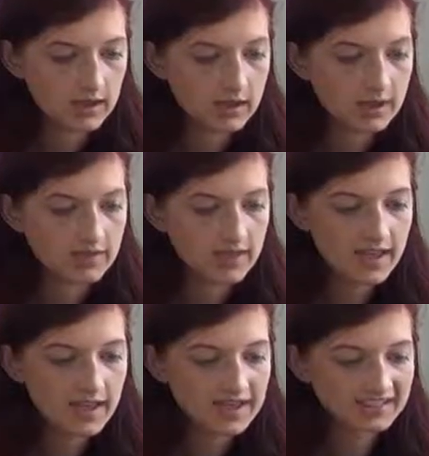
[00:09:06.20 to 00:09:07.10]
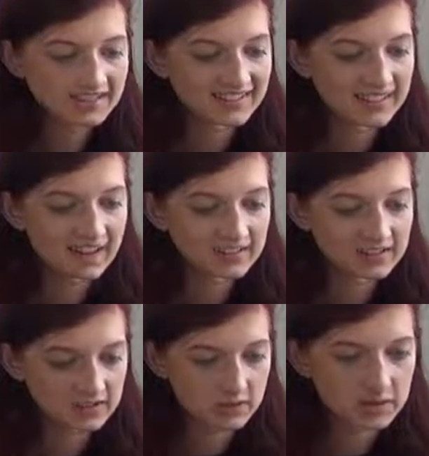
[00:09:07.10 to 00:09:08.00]
And then, yeah,
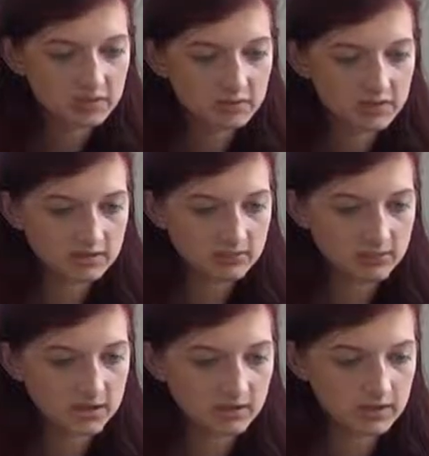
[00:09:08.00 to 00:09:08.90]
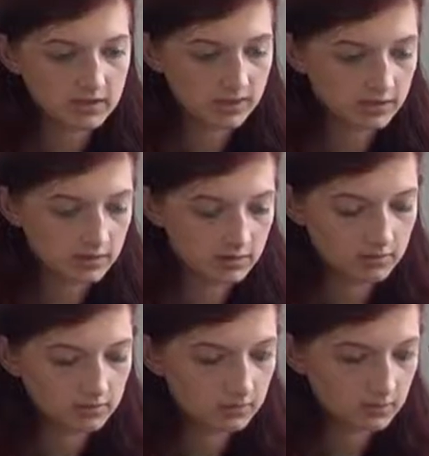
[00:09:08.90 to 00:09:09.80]
so we can redo that too.
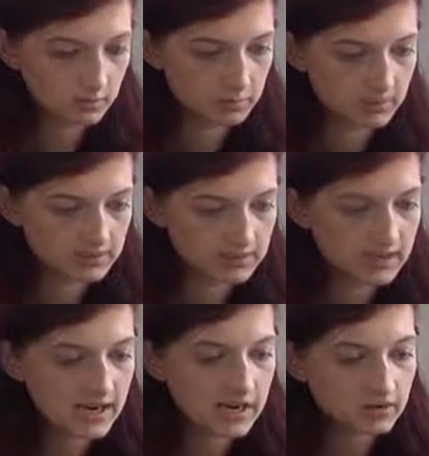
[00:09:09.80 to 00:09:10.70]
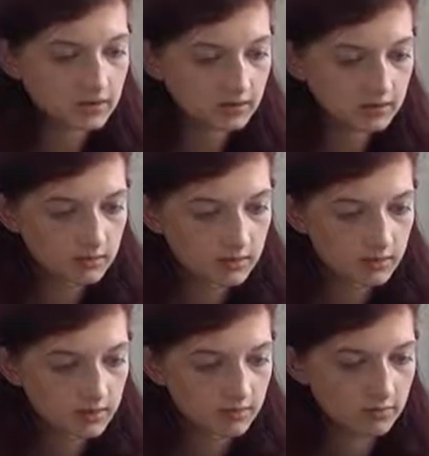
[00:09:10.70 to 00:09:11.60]
So we'll press down
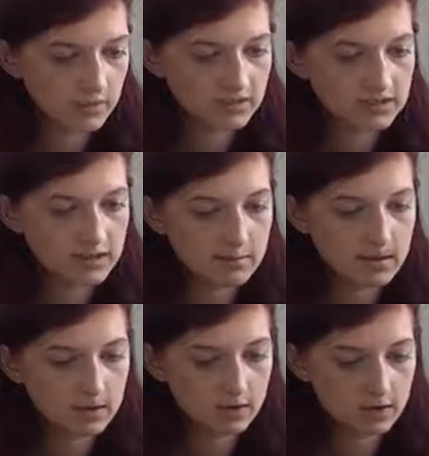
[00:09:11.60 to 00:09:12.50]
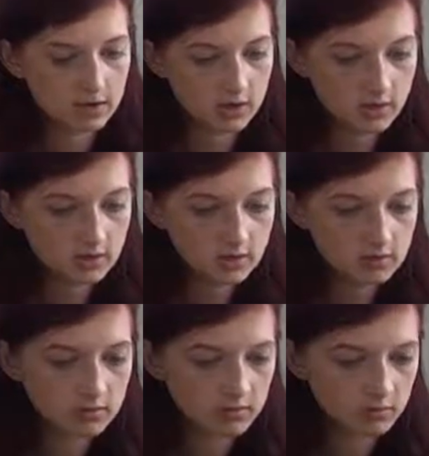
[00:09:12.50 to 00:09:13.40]
for its name in our code.
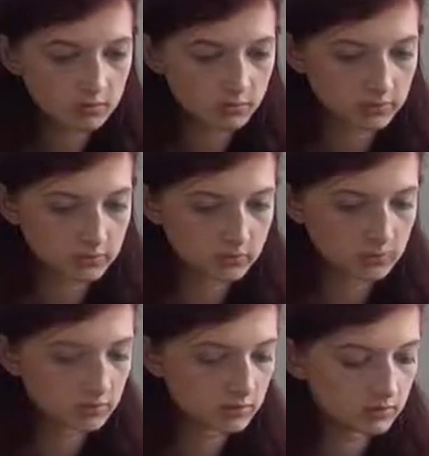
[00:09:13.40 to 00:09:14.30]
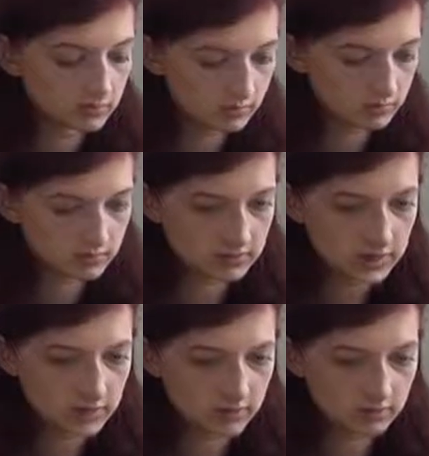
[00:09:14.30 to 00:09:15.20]
We'll do
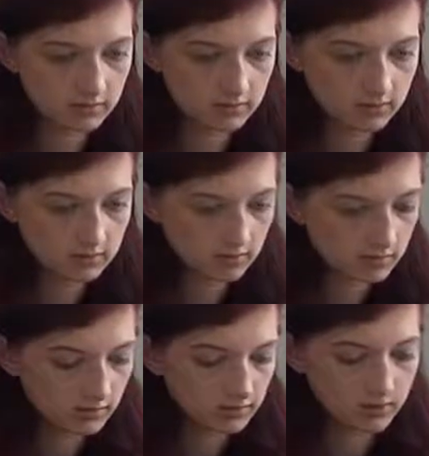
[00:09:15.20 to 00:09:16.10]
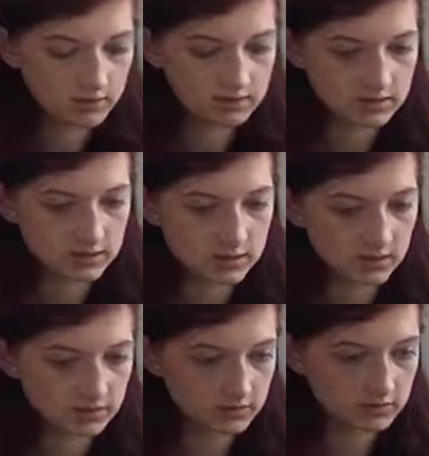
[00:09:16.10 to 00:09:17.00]
down for its name
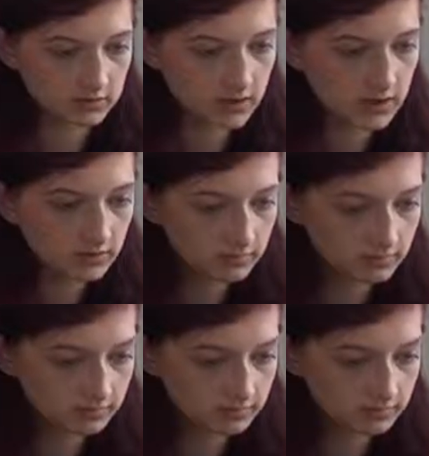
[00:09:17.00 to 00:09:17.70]
on the screen.